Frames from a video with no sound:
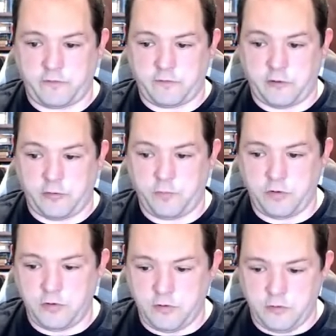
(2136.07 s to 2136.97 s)
Nope.
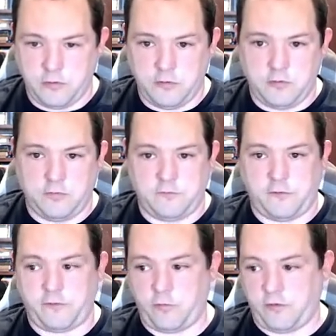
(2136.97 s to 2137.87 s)
Just
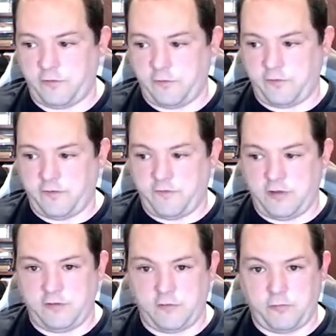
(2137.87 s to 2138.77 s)
some recent
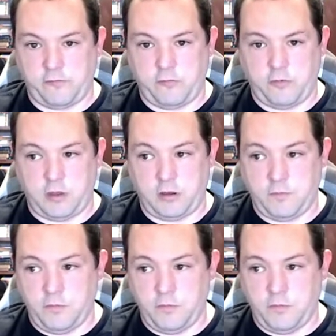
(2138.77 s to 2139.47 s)
CVEs I was doing.